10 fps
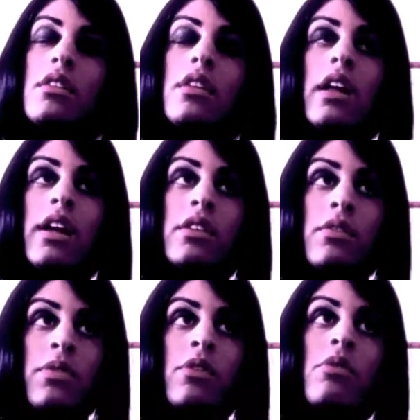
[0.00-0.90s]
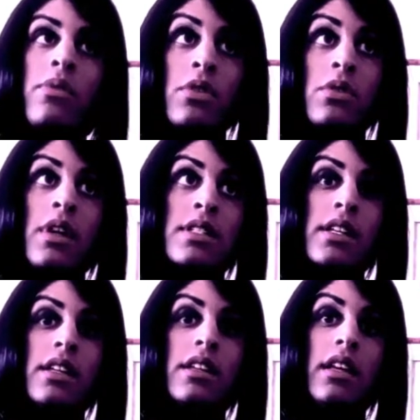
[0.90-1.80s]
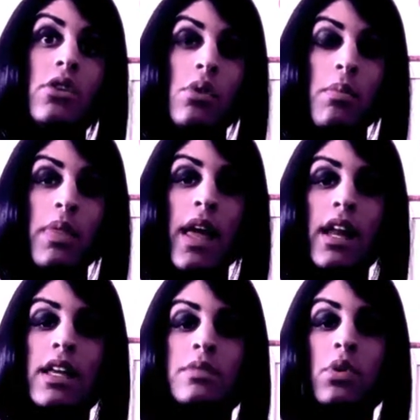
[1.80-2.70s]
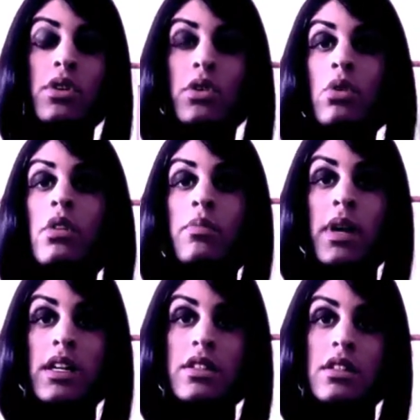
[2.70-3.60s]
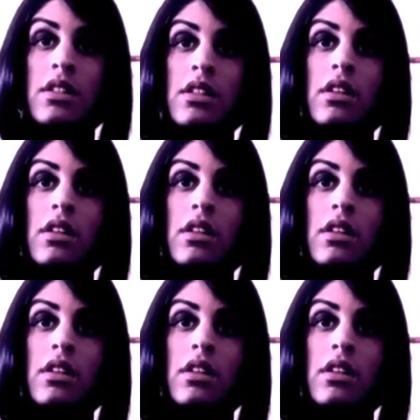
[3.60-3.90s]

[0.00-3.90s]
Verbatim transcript: I like to refer to it as the continuum that is more intuitive based,